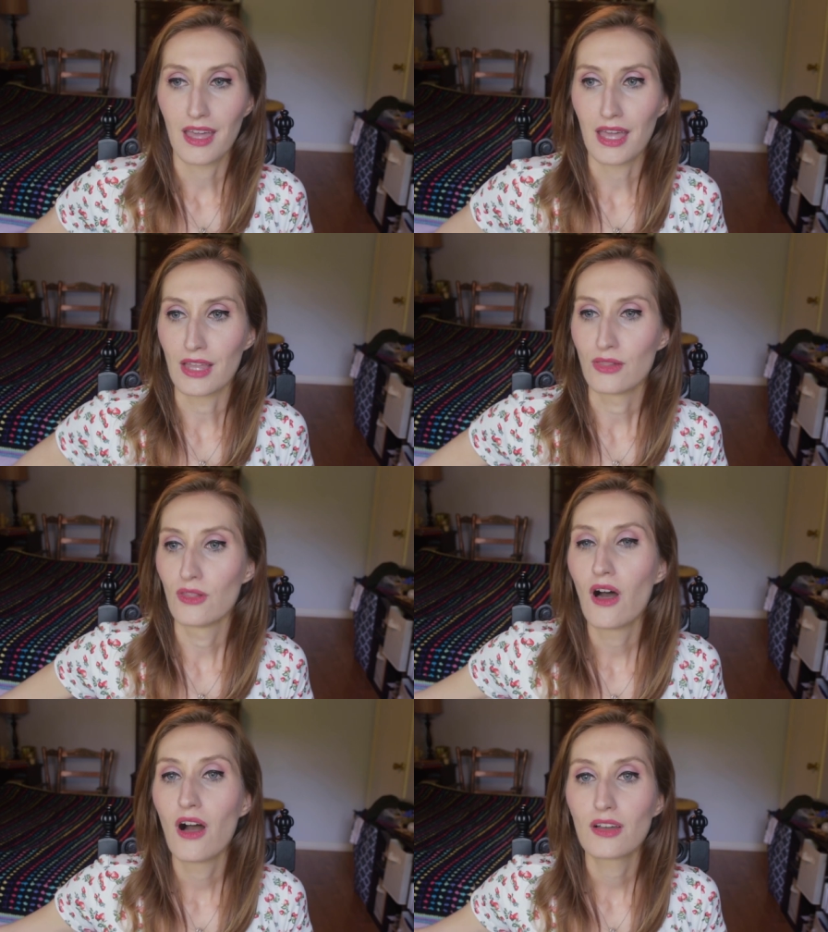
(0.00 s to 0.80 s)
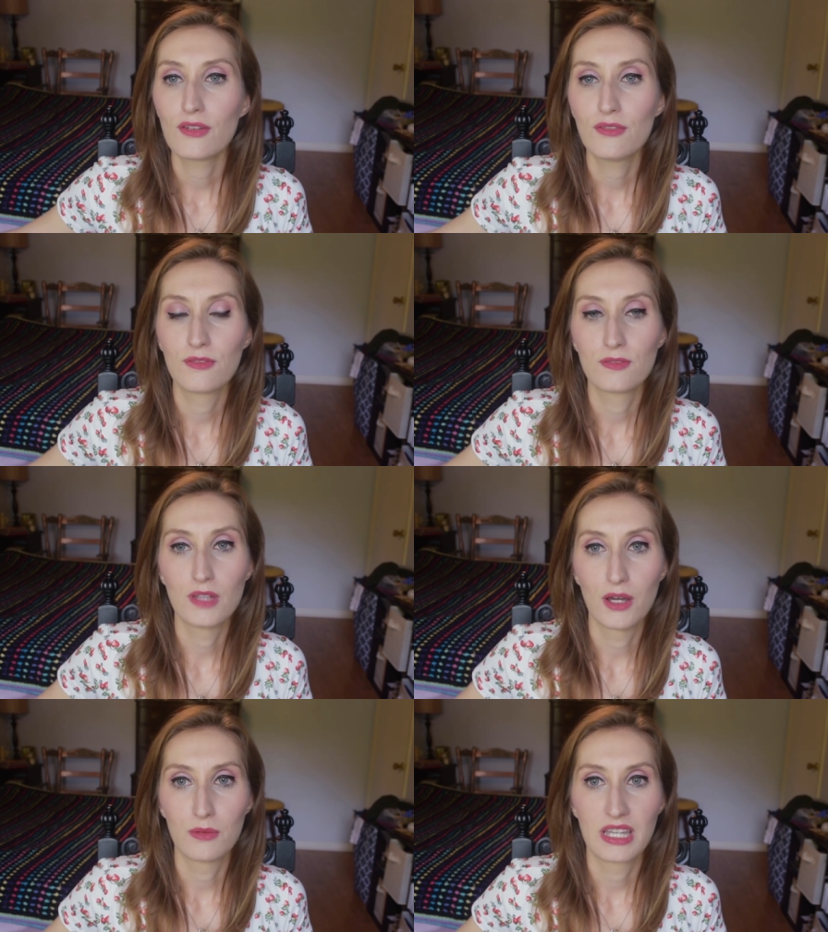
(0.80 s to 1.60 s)
a long
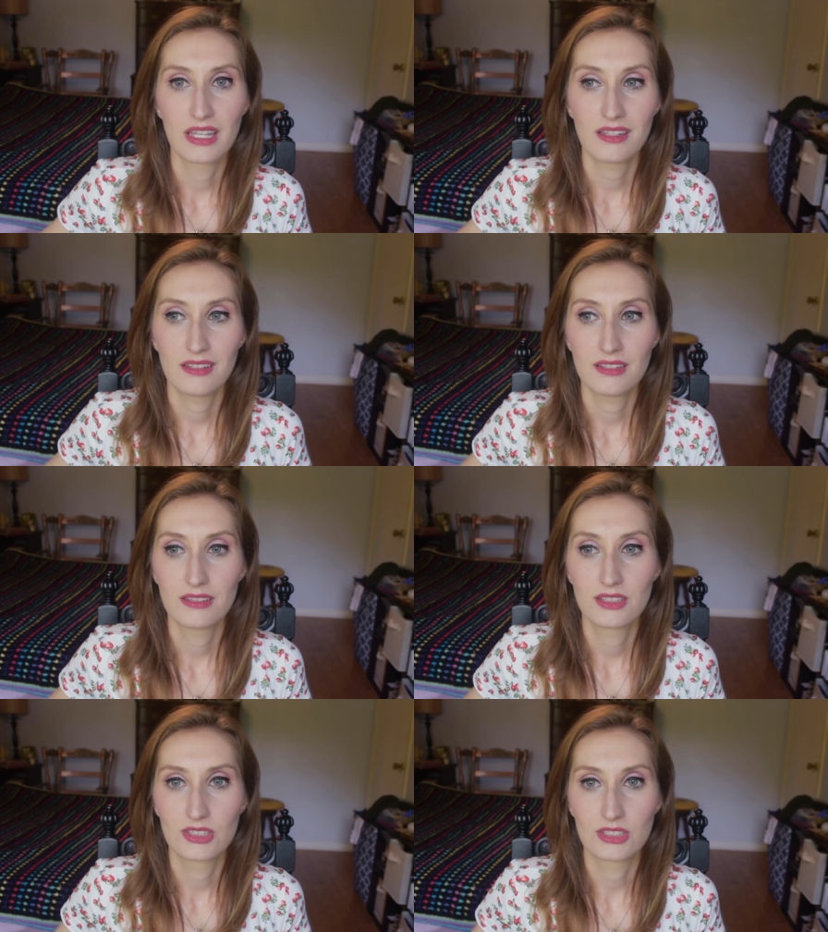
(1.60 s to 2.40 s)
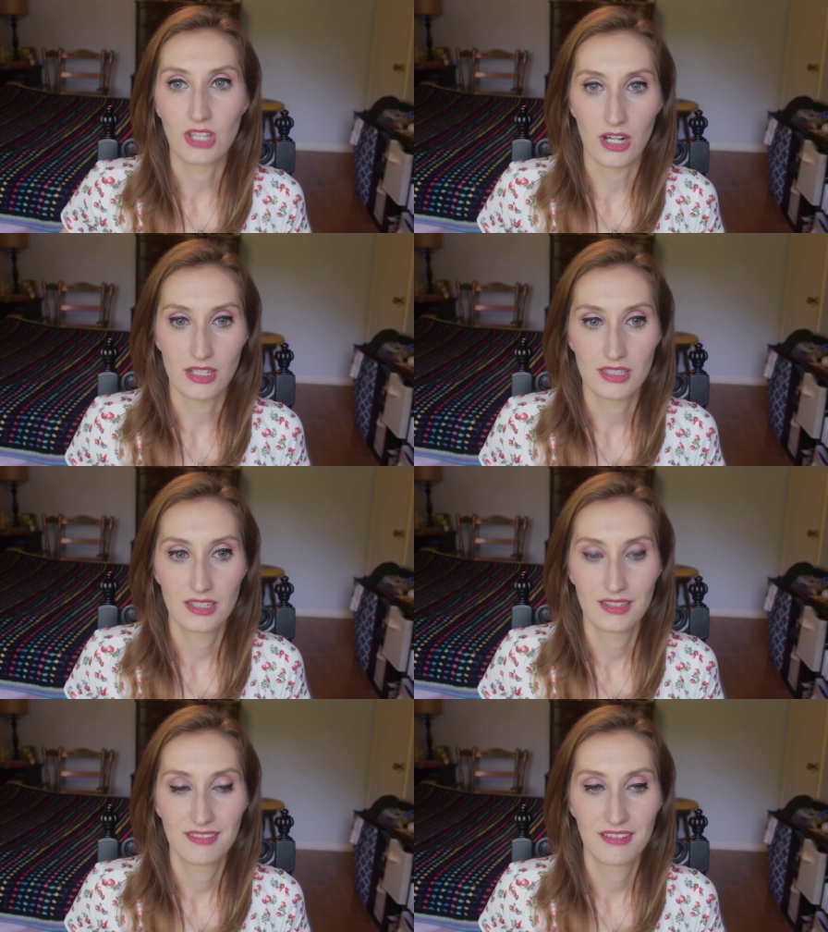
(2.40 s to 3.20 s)
flowing skirt.